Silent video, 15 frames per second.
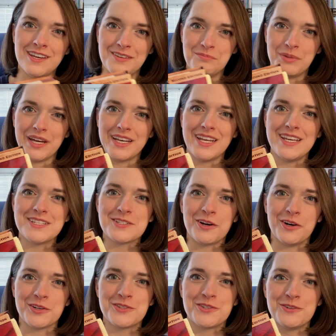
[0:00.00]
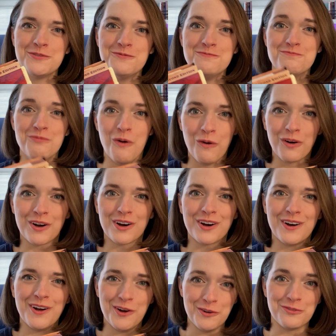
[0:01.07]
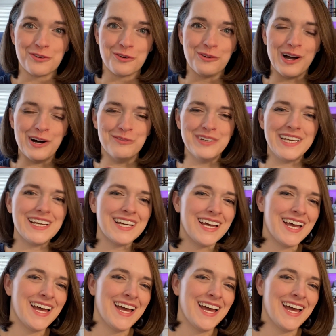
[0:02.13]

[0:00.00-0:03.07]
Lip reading: but it's also more overwhelming.